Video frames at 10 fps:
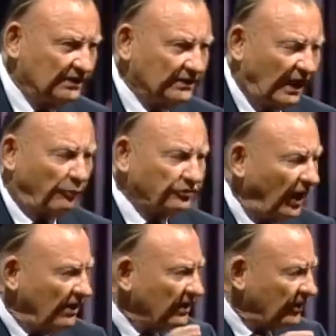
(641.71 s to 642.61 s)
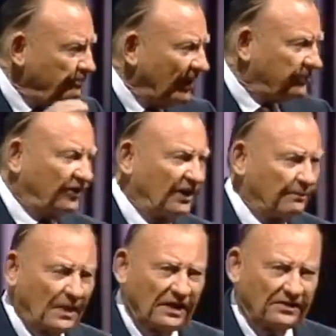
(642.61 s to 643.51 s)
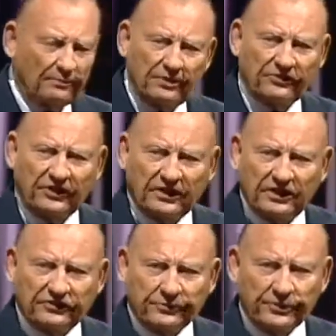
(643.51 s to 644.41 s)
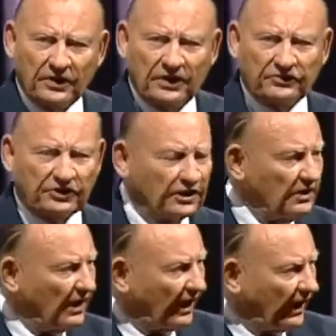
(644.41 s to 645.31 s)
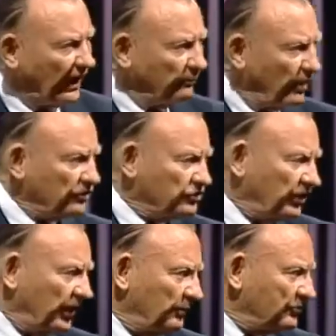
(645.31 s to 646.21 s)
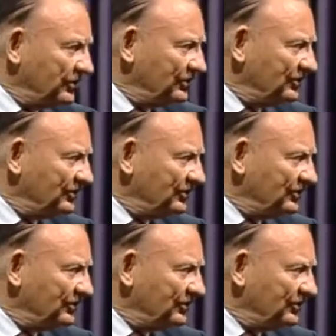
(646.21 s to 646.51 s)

That was not the big thing. The big thing is, he said, I am not ashamed